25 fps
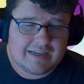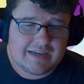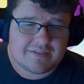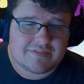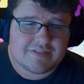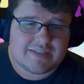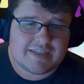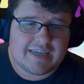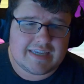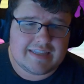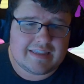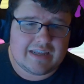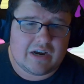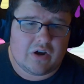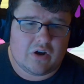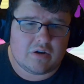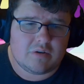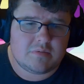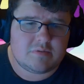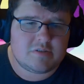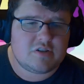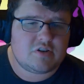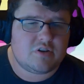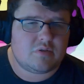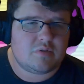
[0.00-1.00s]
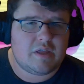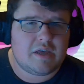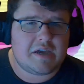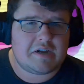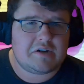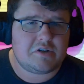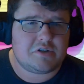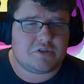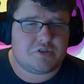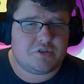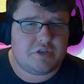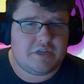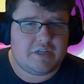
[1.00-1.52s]
devs state that arms are no
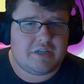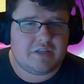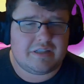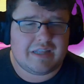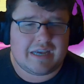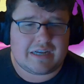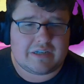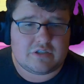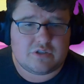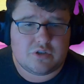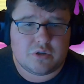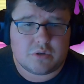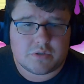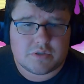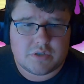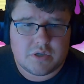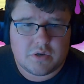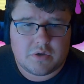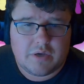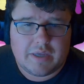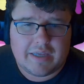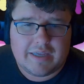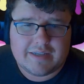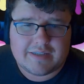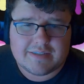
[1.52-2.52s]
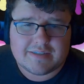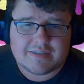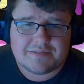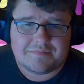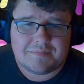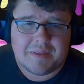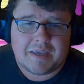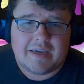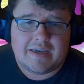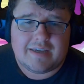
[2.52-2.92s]
longer treated like torso hits.